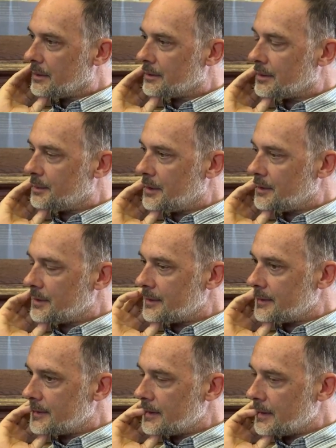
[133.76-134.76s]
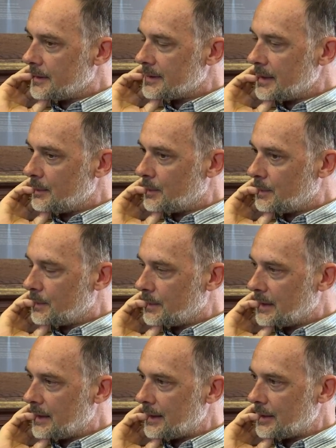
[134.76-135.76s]
contributions, you can't see
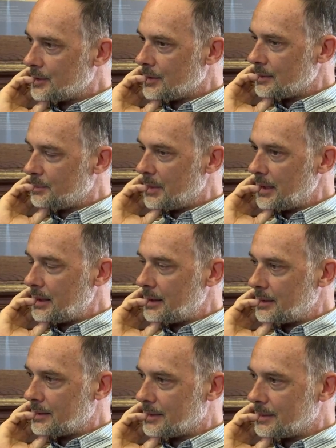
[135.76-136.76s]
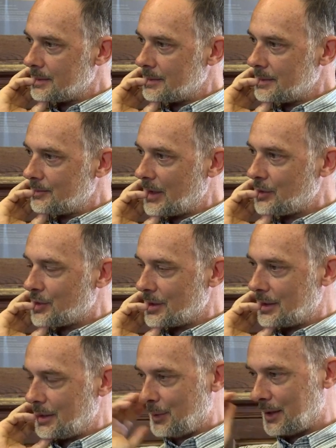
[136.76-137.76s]
why that should be. And
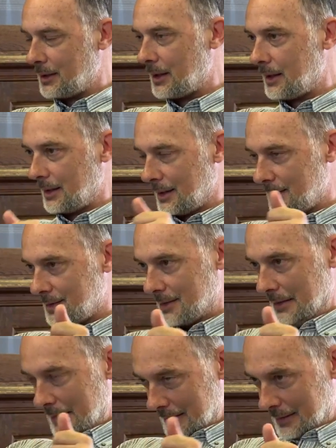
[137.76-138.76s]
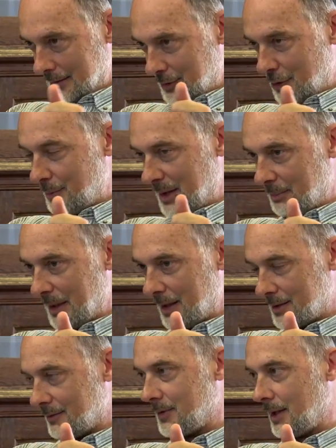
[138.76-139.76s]
eventually, when the nulling is, is too many
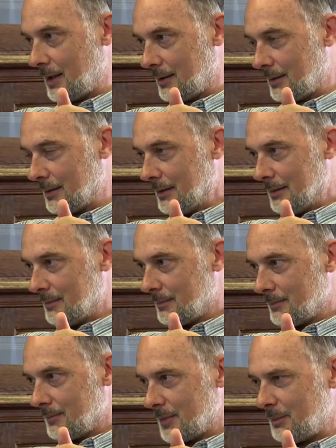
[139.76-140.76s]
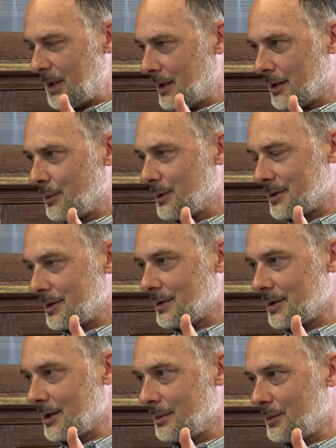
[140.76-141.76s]
powers of ten, to me, the
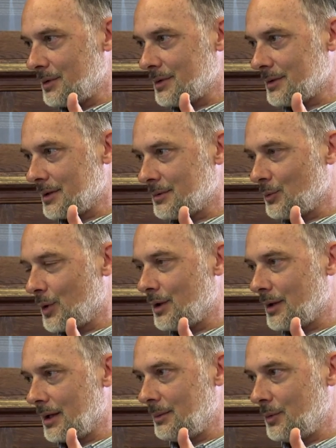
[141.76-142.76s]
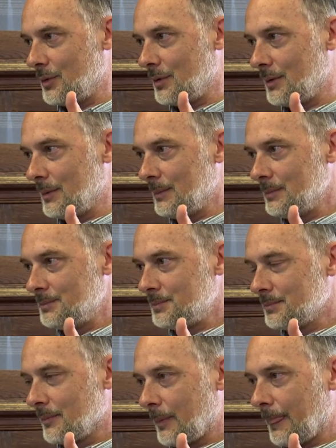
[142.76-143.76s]
coincidence argument just doesn't work anymore.
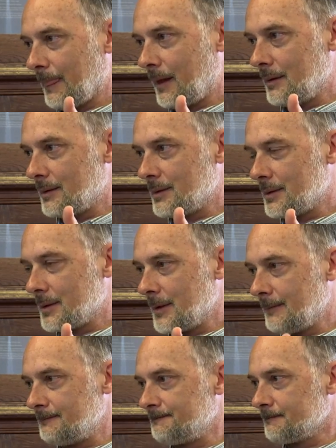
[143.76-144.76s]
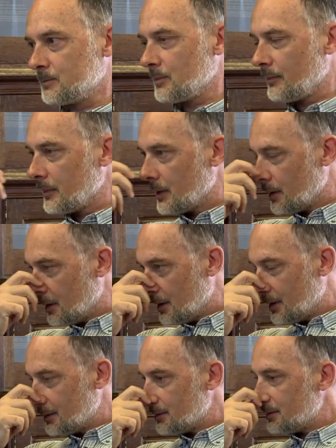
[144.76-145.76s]
It's, um,
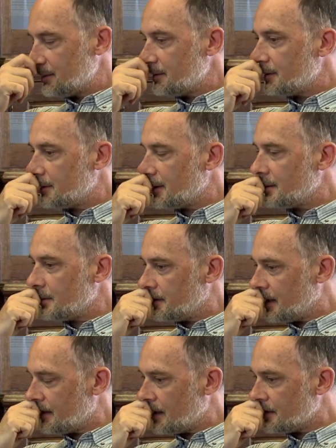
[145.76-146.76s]
and, and you know, that,